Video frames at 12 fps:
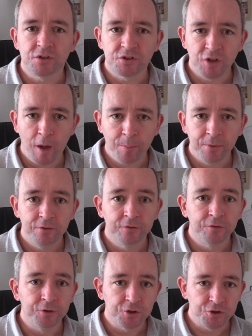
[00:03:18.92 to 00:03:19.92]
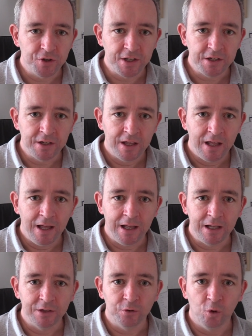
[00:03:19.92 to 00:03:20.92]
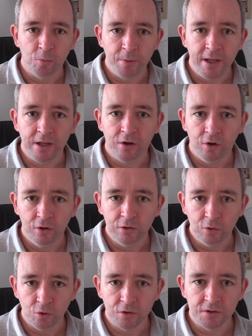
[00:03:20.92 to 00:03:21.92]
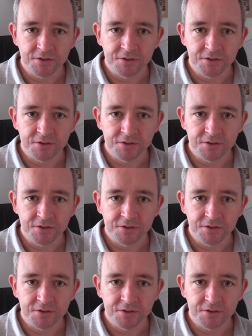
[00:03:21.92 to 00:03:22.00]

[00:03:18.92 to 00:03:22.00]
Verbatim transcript: stop for the train and obey all local